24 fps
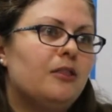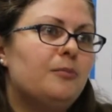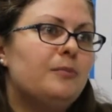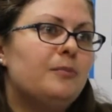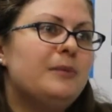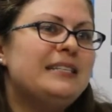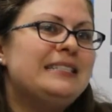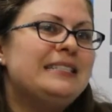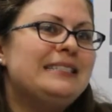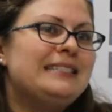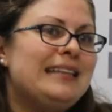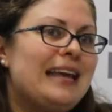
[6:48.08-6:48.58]
The
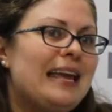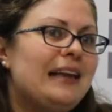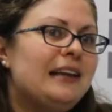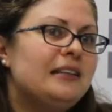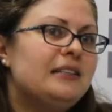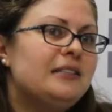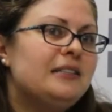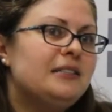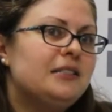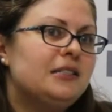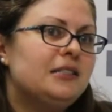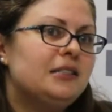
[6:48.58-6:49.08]

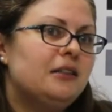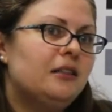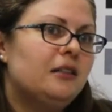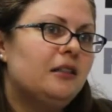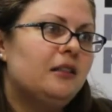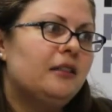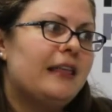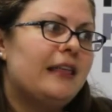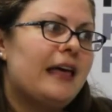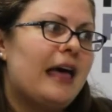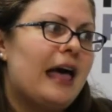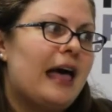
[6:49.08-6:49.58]
mistakes
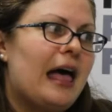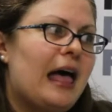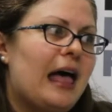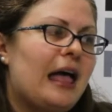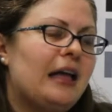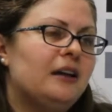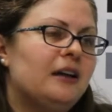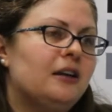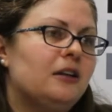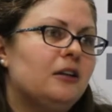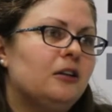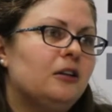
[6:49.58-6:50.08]

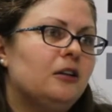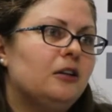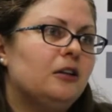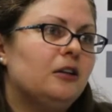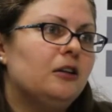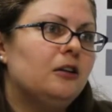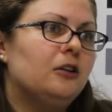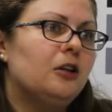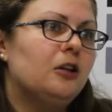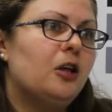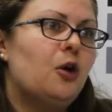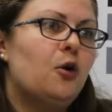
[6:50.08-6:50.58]
that
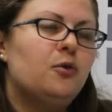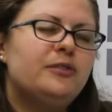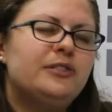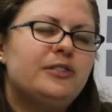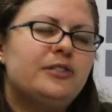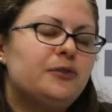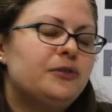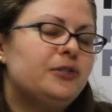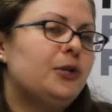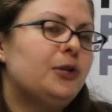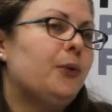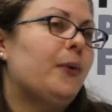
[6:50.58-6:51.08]
low
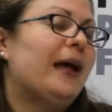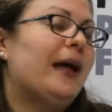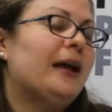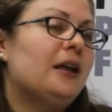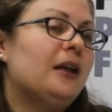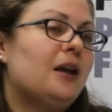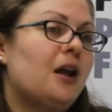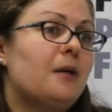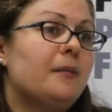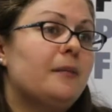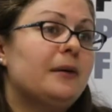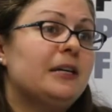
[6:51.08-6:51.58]

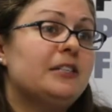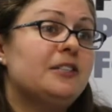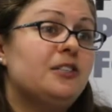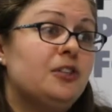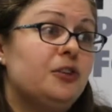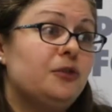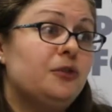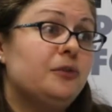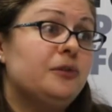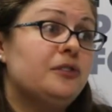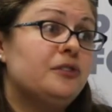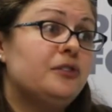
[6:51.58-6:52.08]
socioeconomic
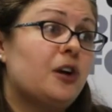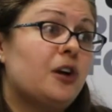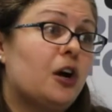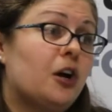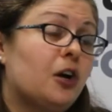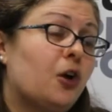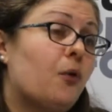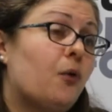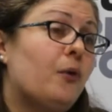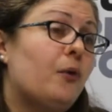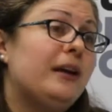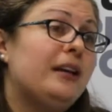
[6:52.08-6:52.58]
students
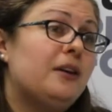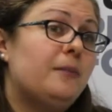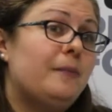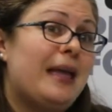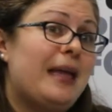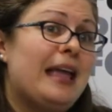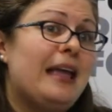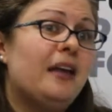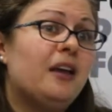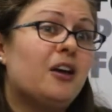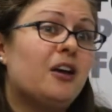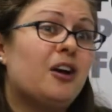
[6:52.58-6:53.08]
are going to
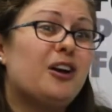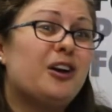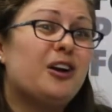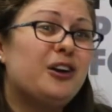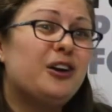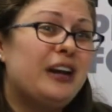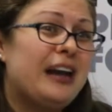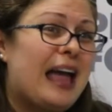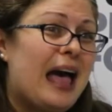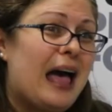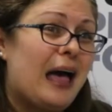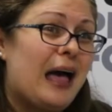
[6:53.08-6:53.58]
make are
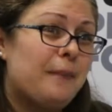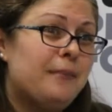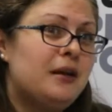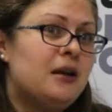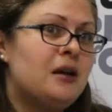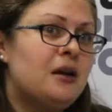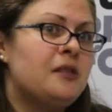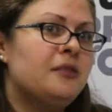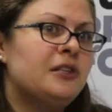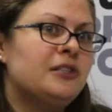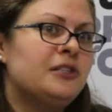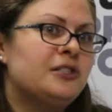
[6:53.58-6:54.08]
going to
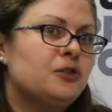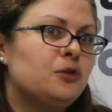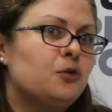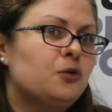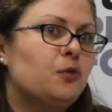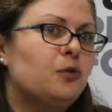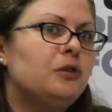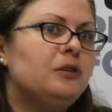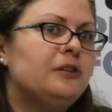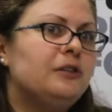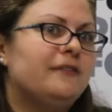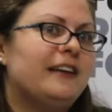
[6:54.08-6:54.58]
happen on the
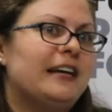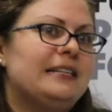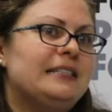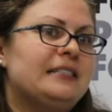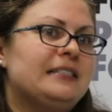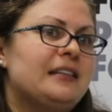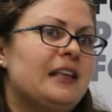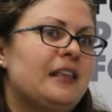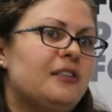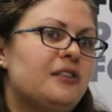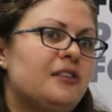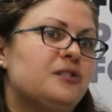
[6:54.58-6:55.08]
school
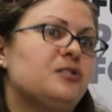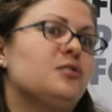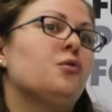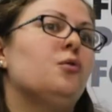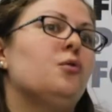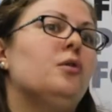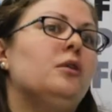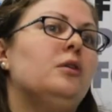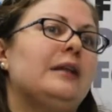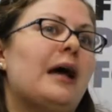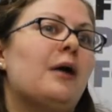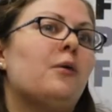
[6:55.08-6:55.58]
device and the
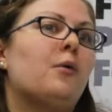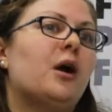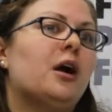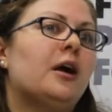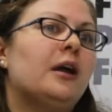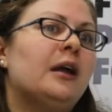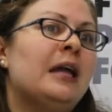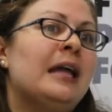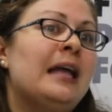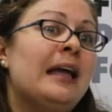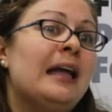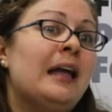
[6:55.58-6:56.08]
school
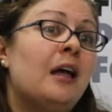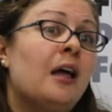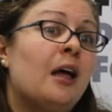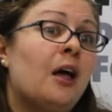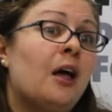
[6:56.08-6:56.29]
network,